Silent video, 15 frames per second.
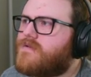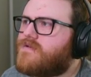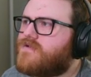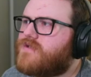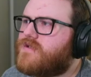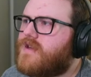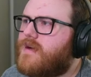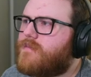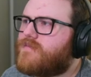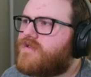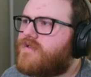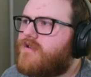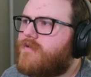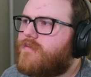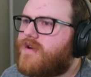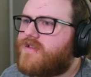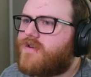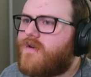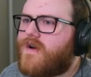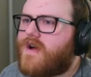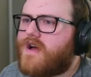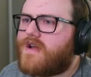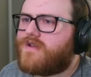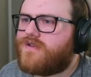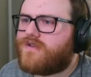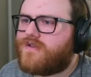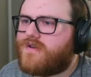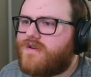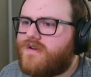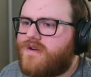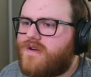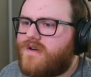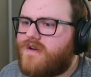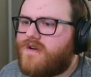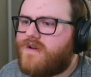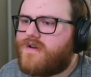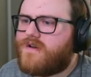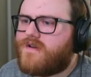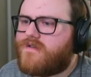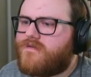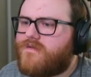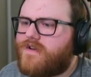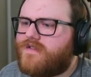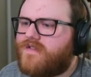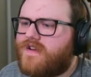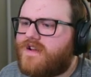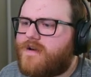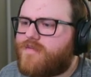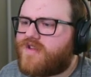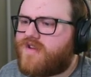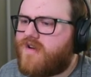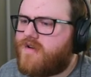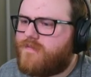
the dumpster by the garage. Friendly dumpster.